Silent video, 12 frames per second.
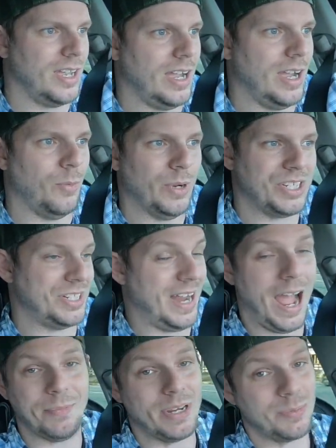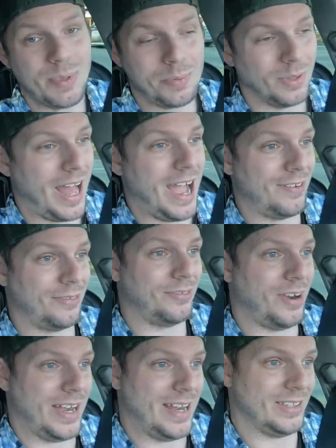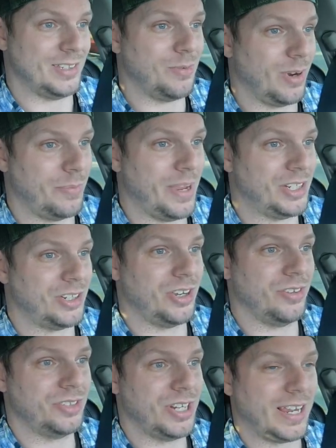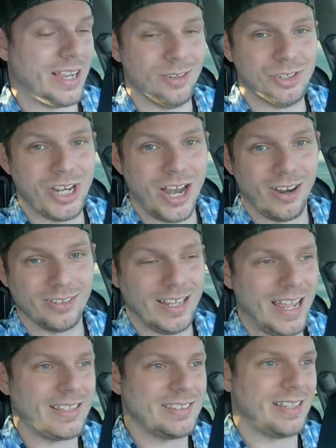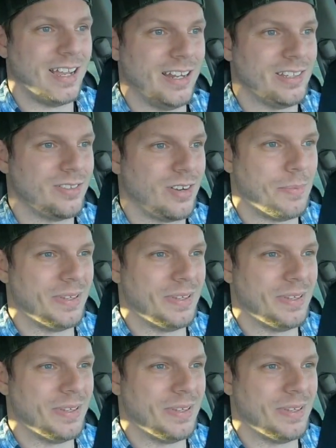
uh, which not many people have right now, so you want to make sure you check out J R Lights on Instagram.